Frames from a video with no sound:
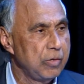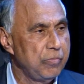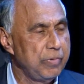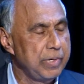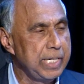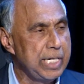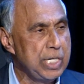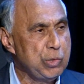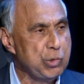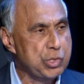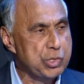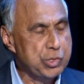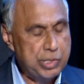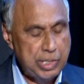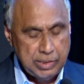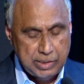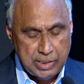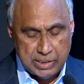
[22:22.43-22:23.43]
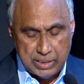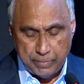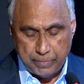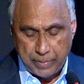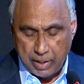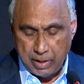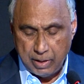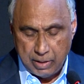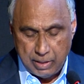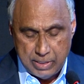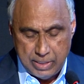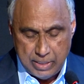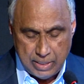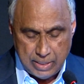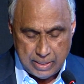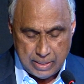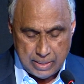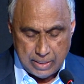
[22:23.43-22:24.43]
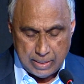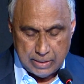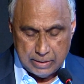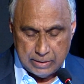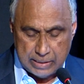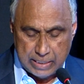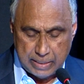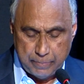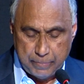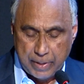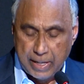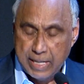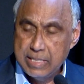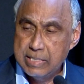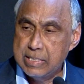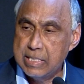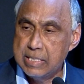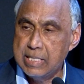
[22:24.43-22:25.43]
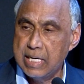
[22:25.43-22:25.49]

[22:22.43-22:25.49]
We need to strengthen the bond that binds us